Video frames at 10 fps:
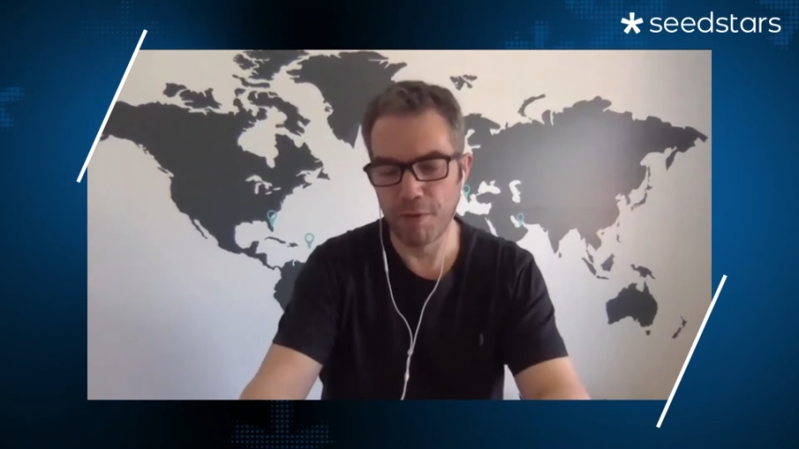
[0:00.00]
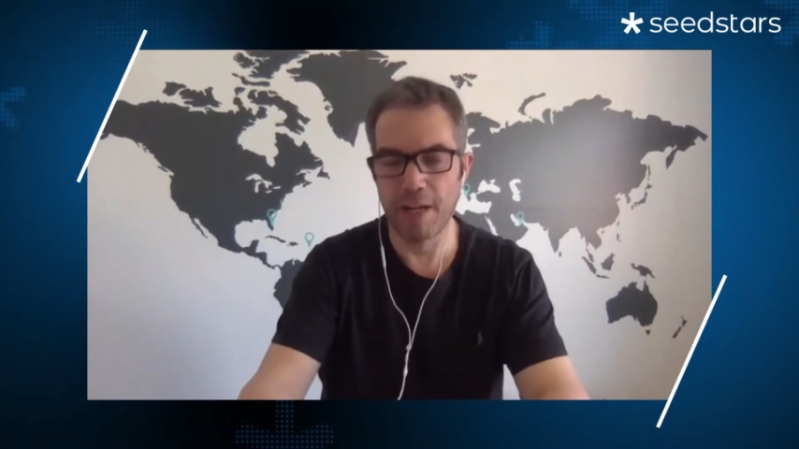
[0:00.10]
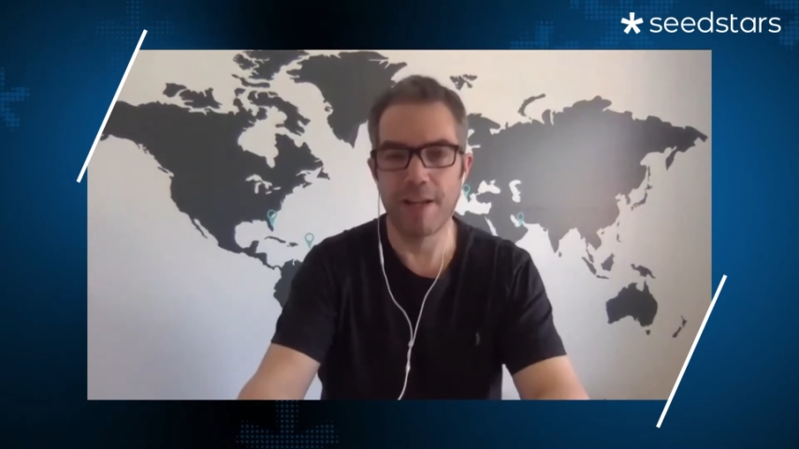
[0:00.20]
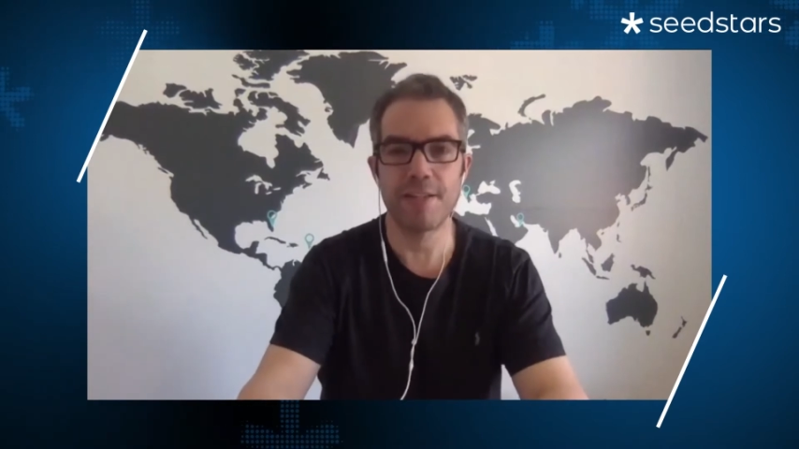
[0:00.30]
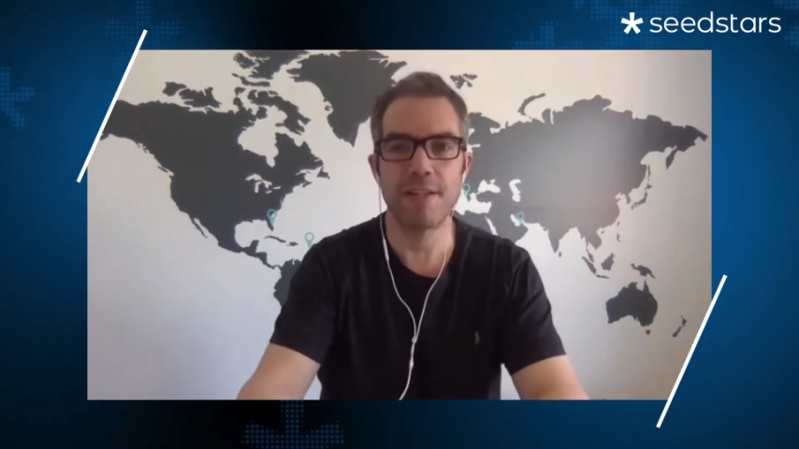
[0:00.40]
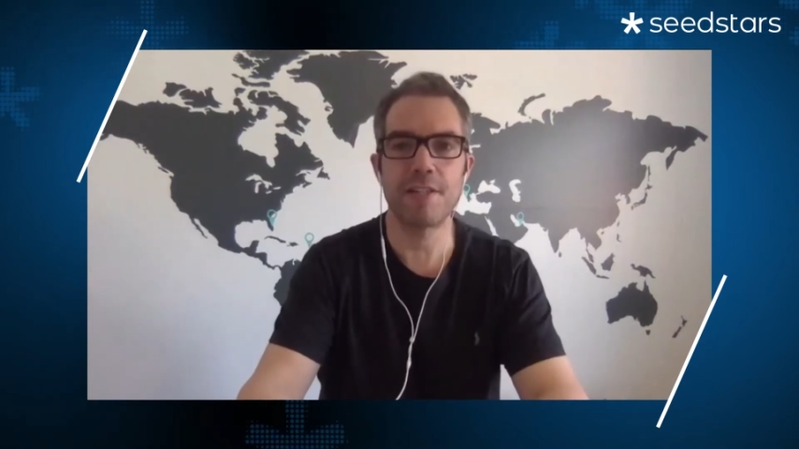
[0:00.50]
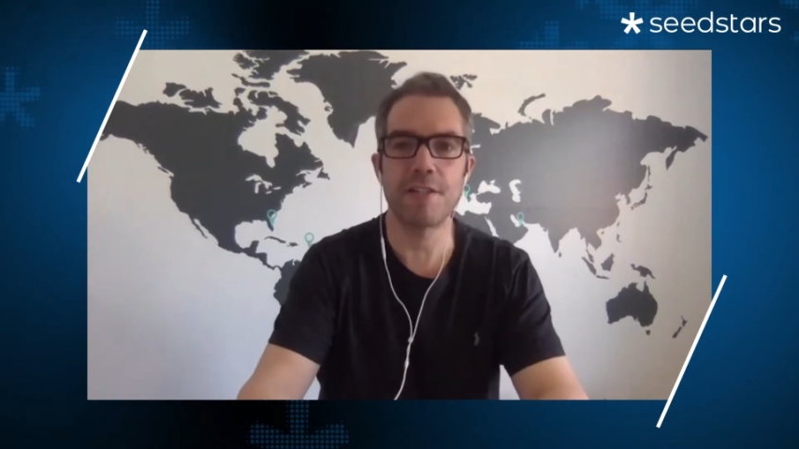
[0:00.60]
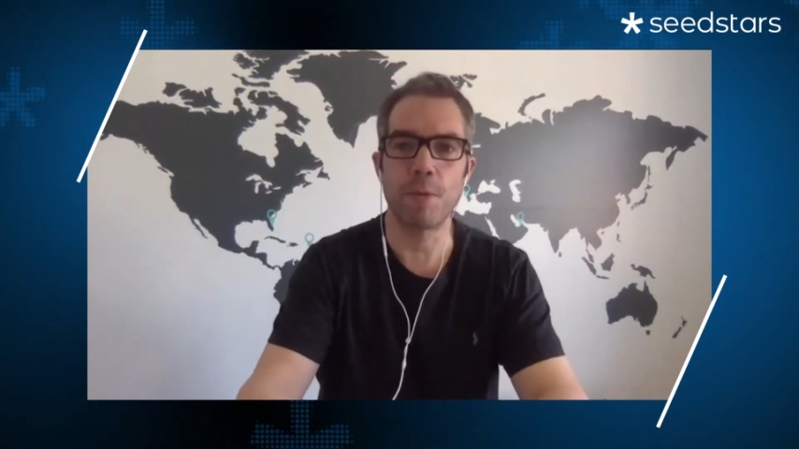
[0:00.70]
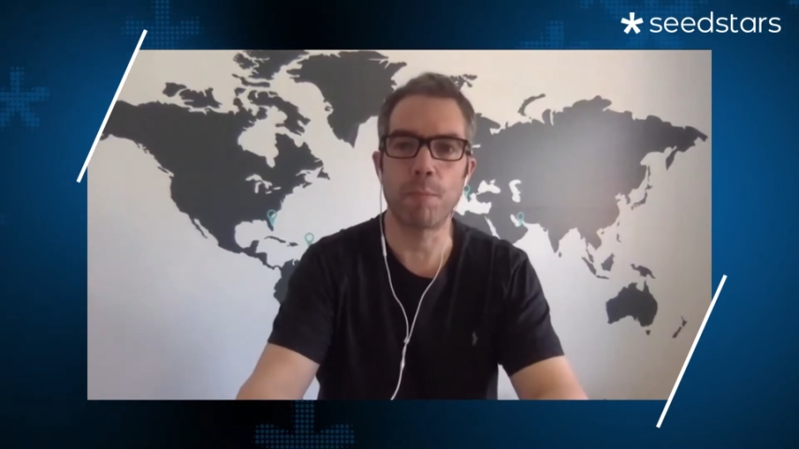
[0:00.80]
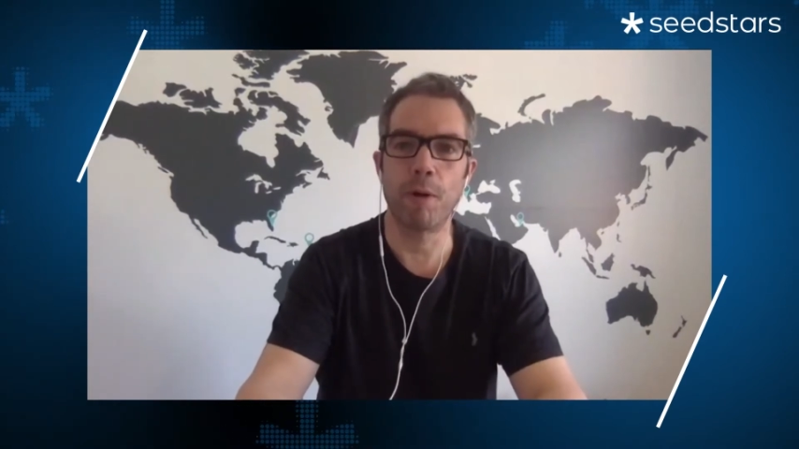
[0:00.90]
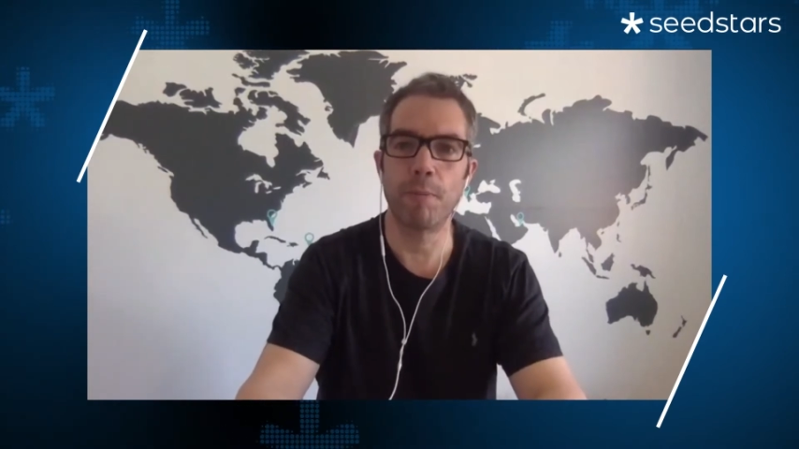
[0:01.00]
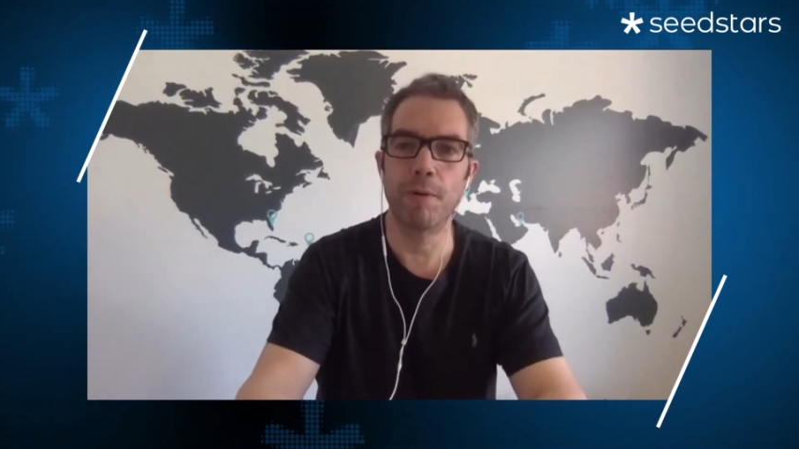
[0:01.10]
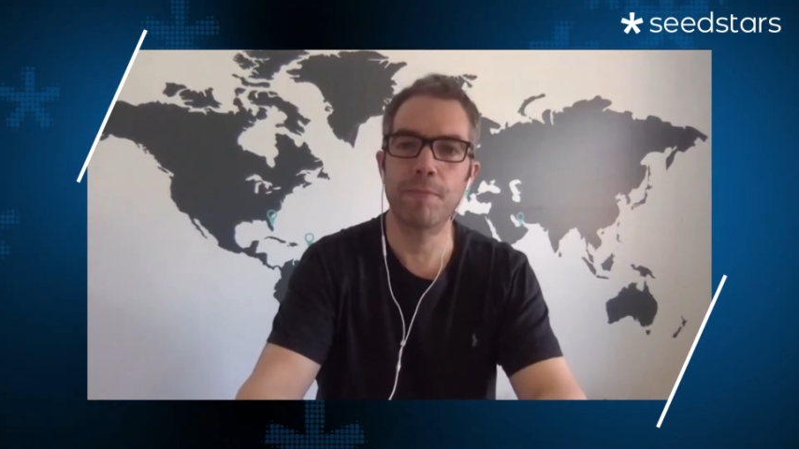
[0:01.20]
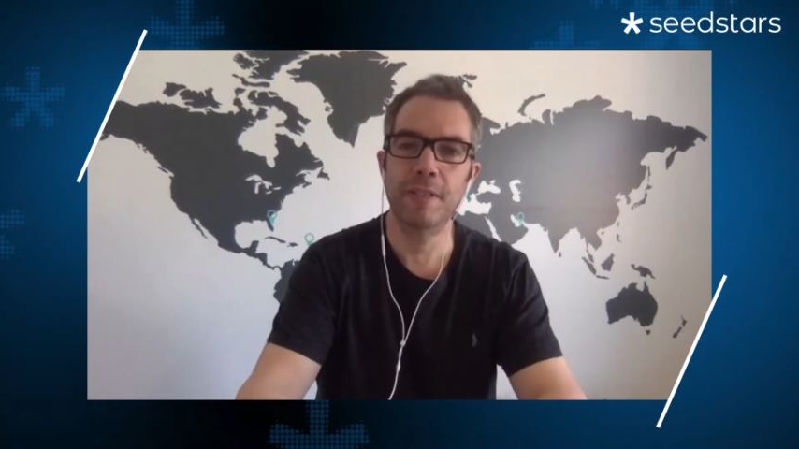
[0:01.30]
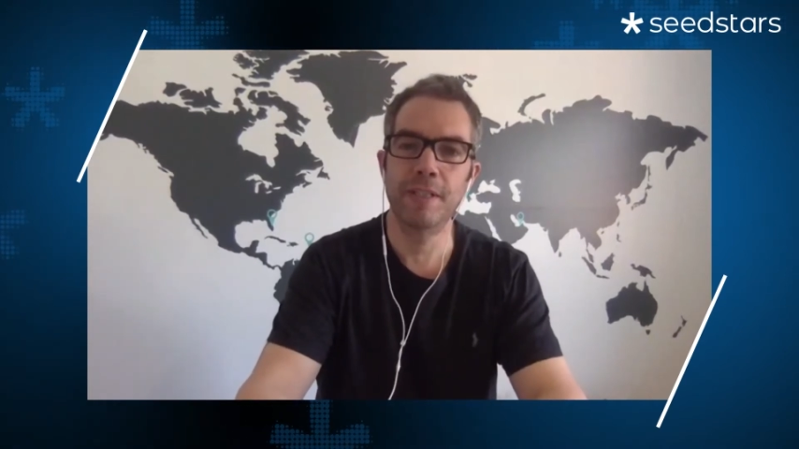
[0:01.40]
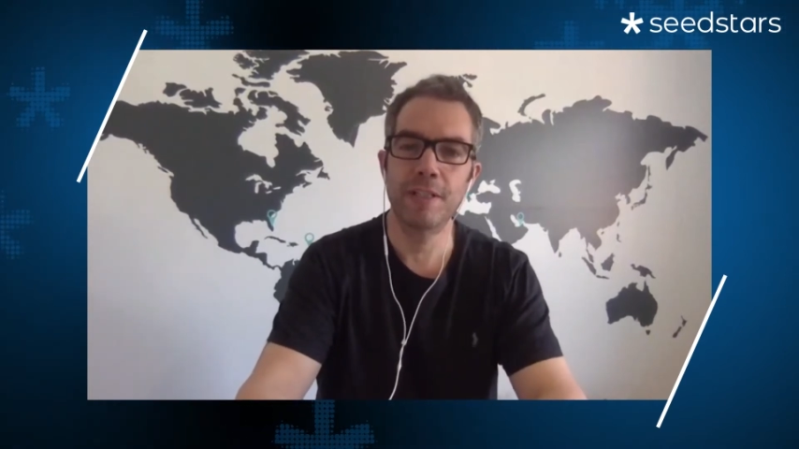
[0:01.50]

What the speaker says: realized that this is a problem.